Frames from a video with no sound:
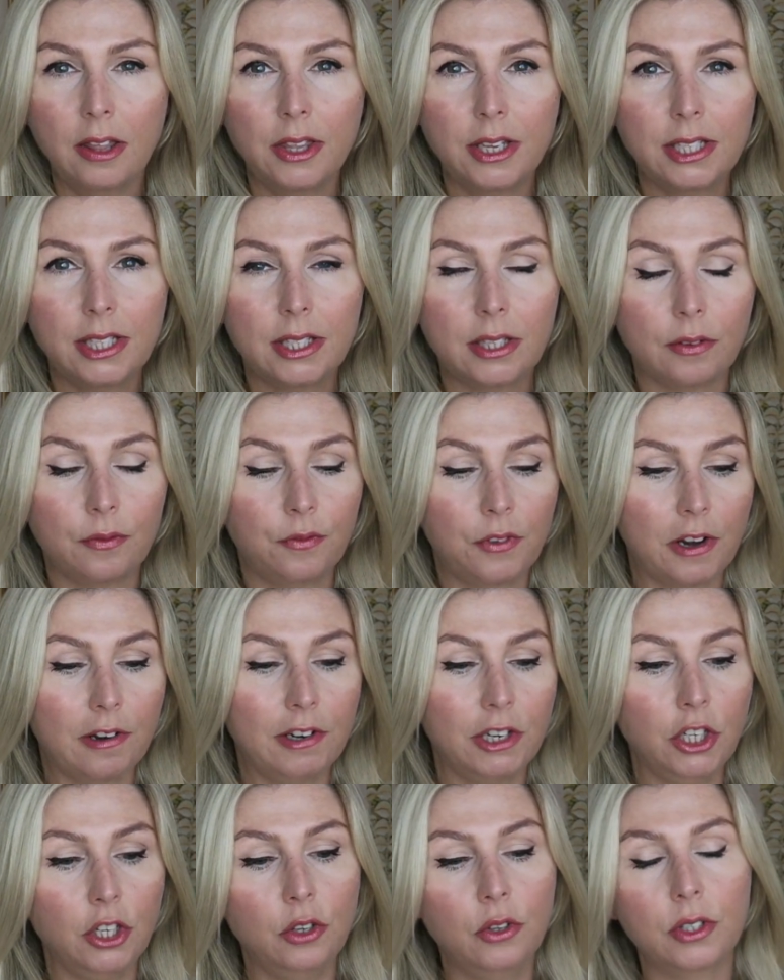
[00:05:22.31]
This is a
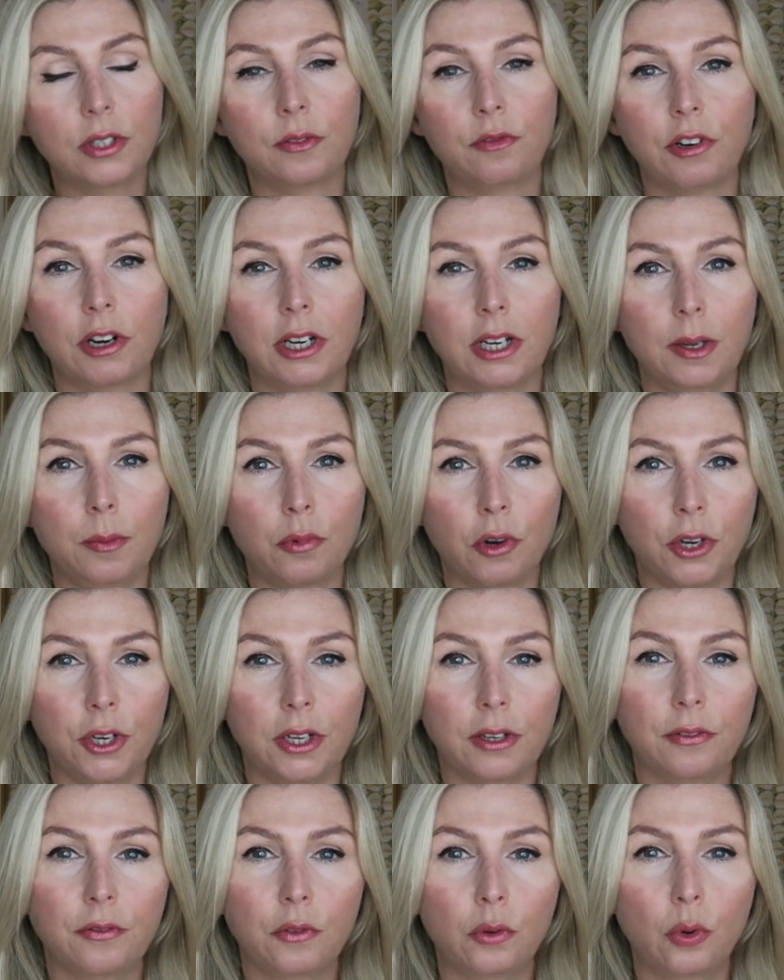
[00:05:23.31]
very user-friendly
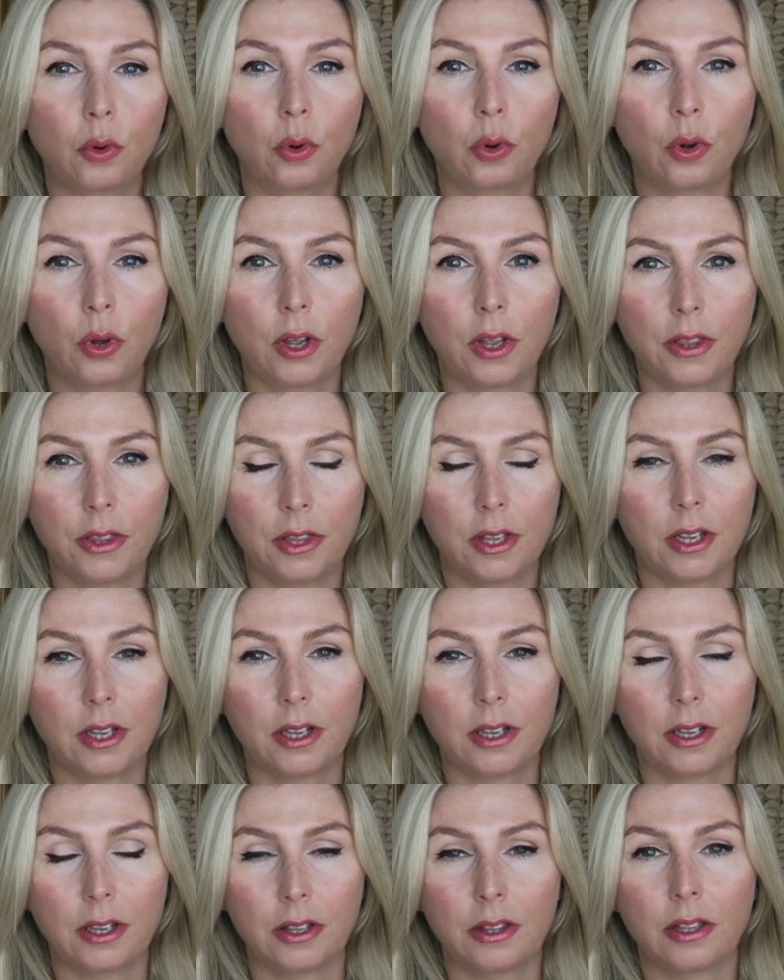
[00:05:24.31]
product for
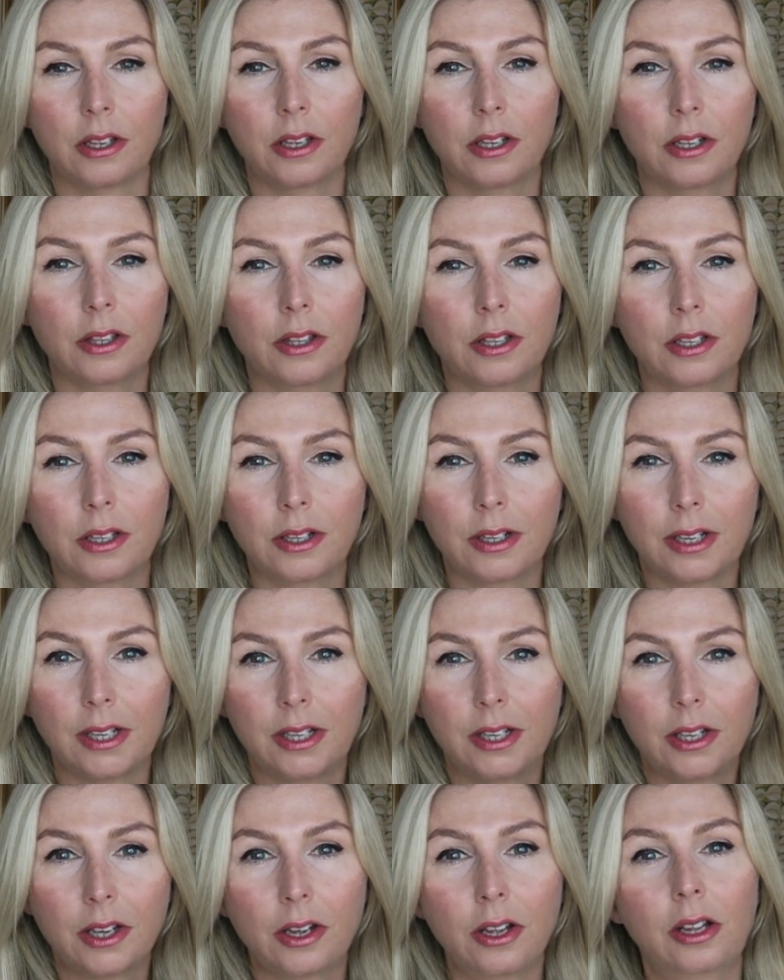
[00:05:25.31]
the
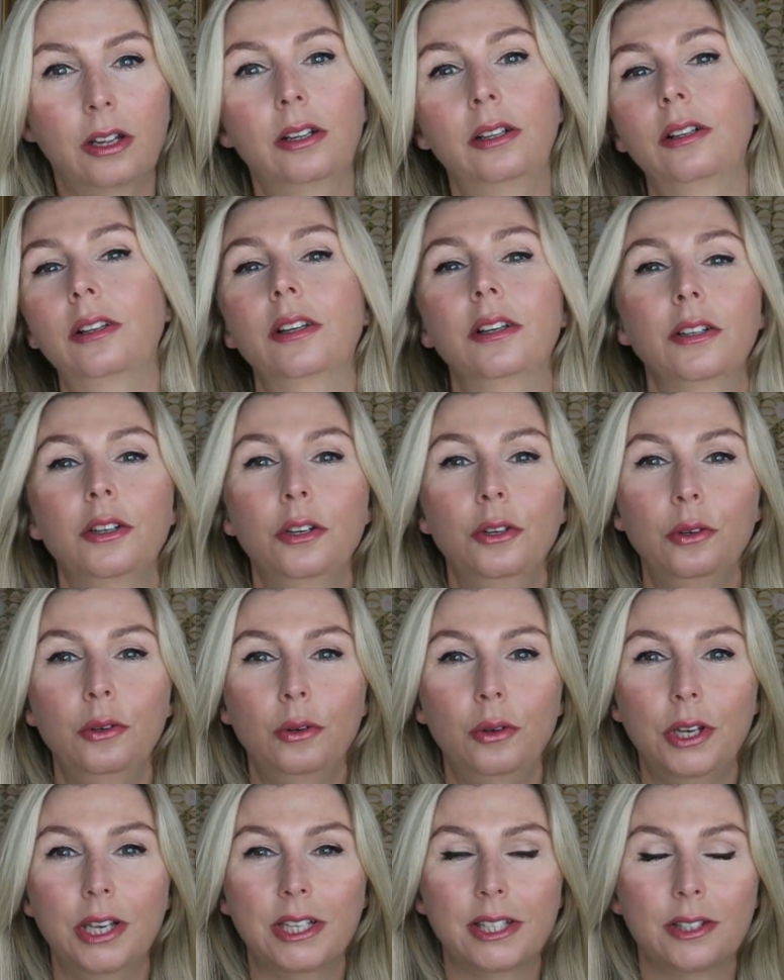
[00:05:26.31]
girl
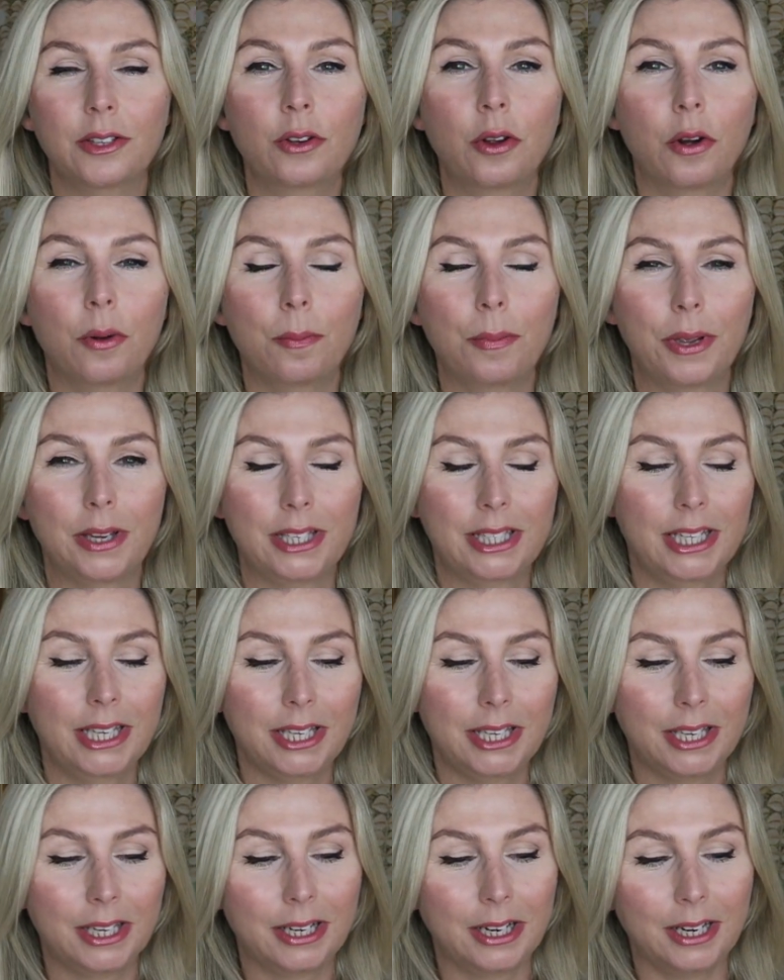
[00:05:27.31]
who is not
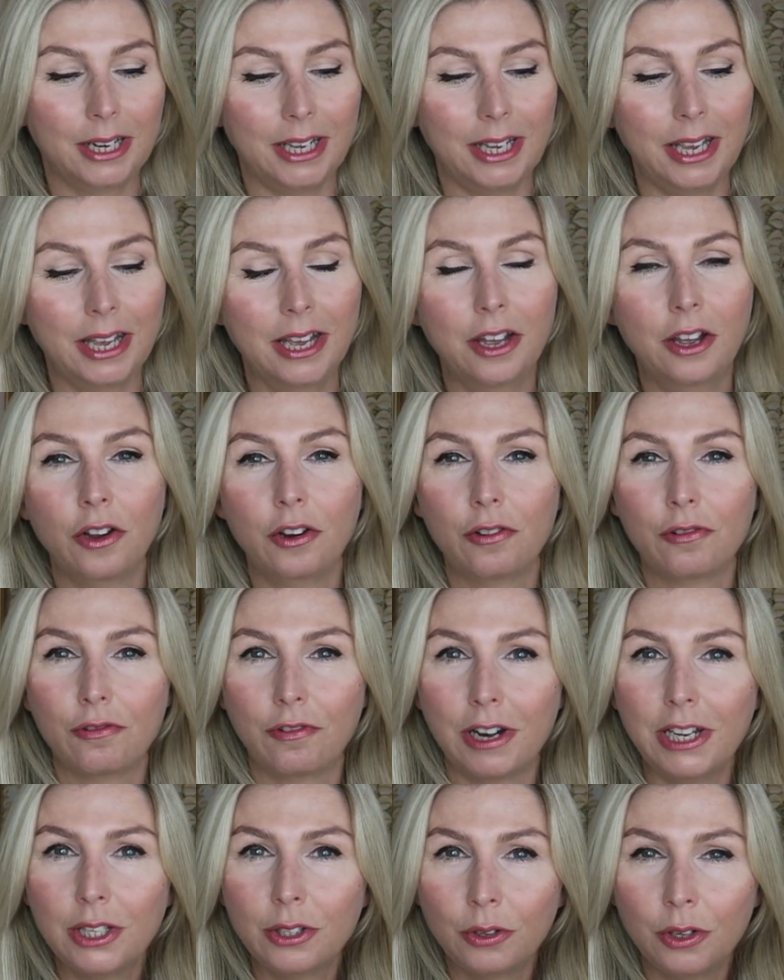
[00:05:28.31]
particularly
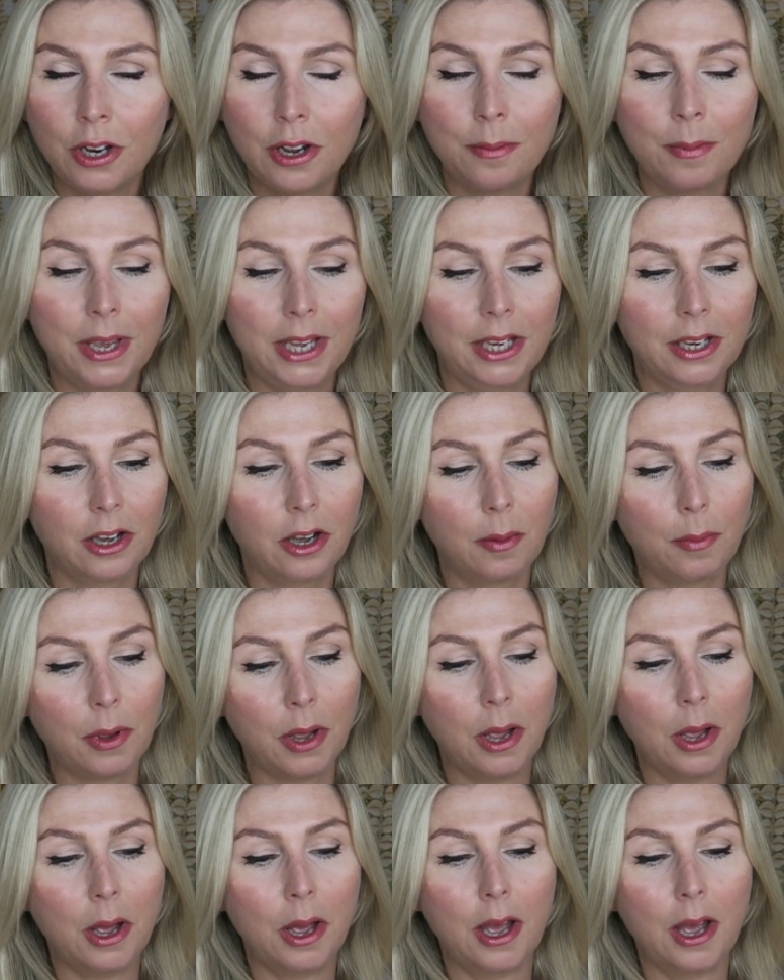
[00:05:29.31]
great on her makeup.